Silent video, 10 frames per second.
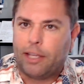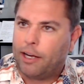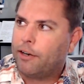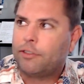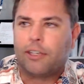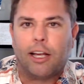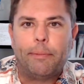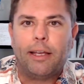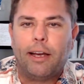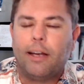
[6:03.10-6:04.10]
there's going to
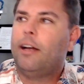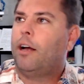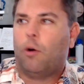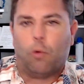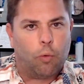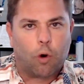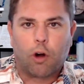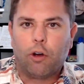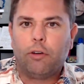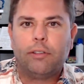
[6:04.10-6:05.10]
be a
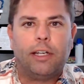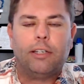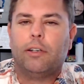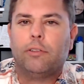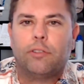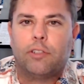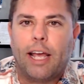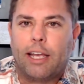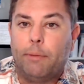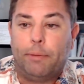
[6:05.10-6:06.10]
world,
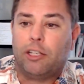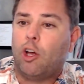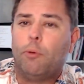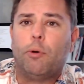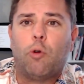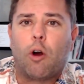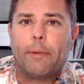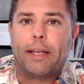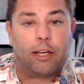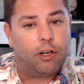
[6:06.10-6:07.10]
it could be global
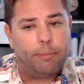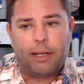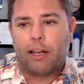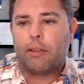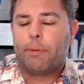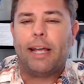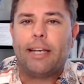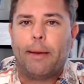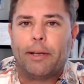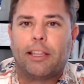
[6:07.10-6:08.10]
warming, it could be another
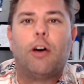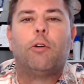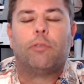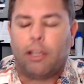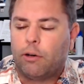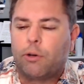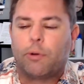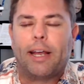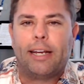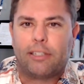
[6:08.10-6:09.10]
pandemic, they'll
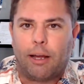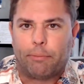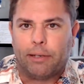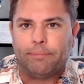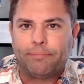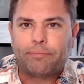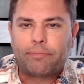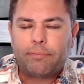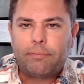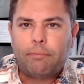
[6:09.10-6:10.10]
create something.
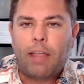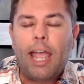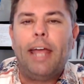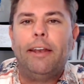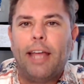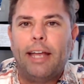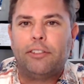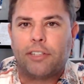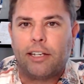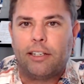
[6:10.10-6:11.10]
And then
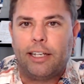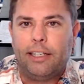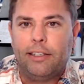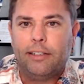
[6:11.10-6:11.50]
suddenly,